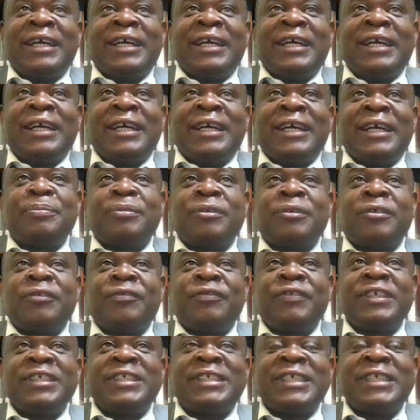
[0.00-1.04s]
Her dad, who is
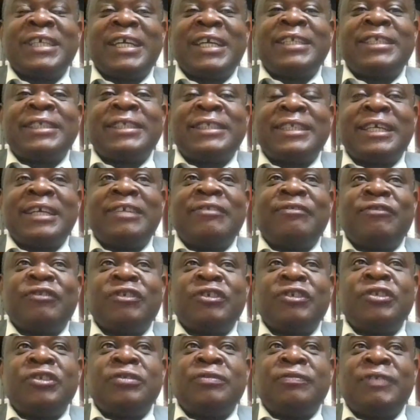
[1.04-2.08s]
a professor at
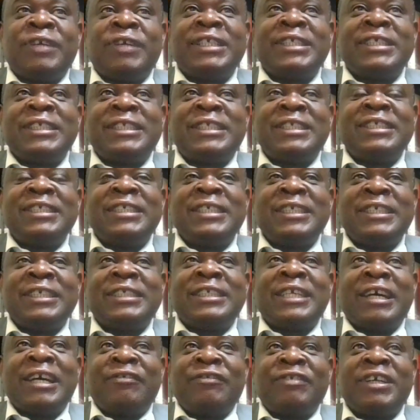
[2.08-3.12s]
Stanford University,
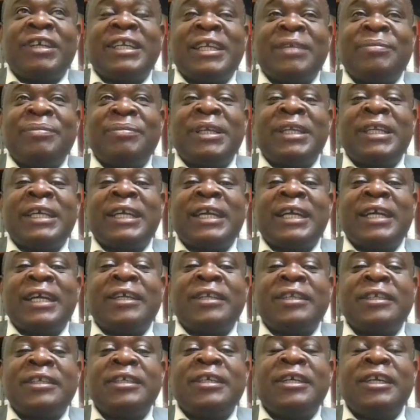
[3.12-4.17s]
is African
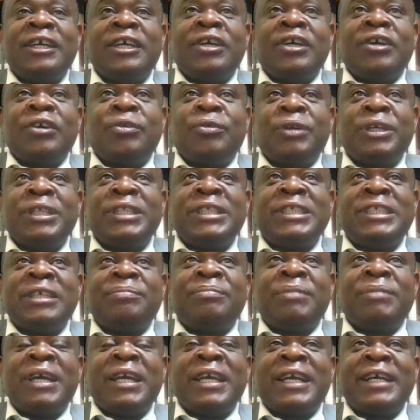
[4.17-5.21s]
American with
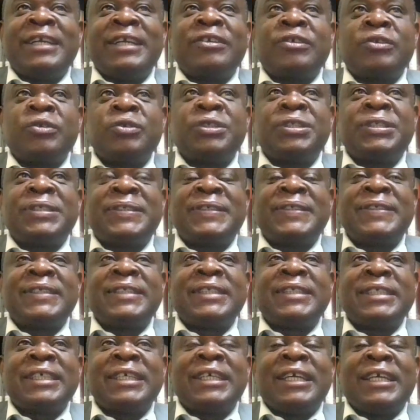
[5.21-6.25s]
Jamaican
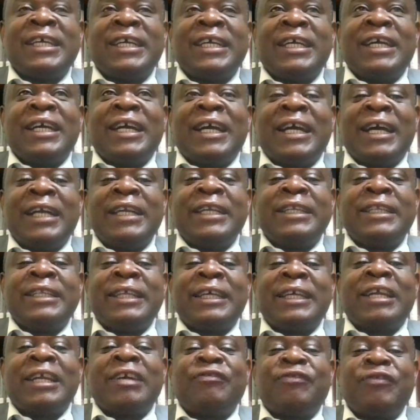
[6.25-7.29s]
roots.
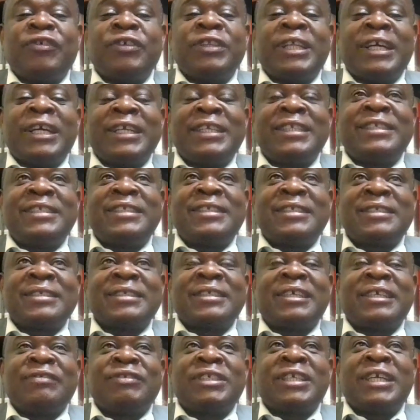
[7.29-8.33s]
And therefore, that
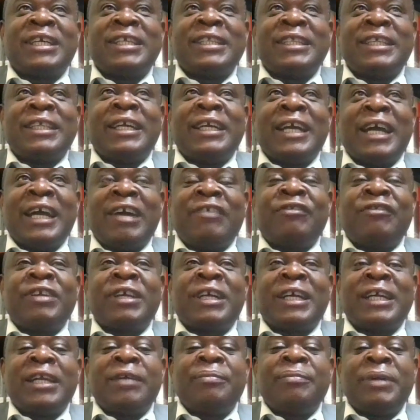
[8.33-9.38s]
gives her the
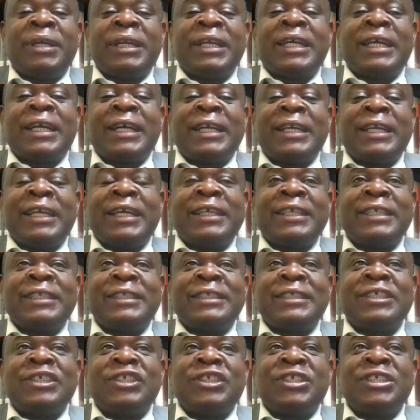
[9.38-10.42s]
African American
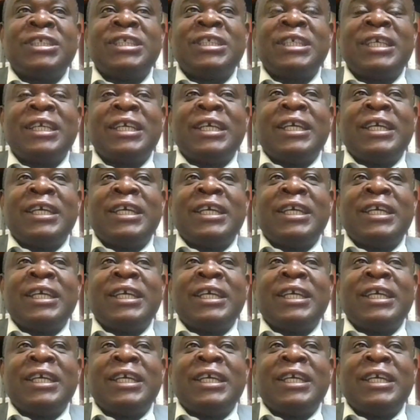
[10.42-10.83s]
heritage.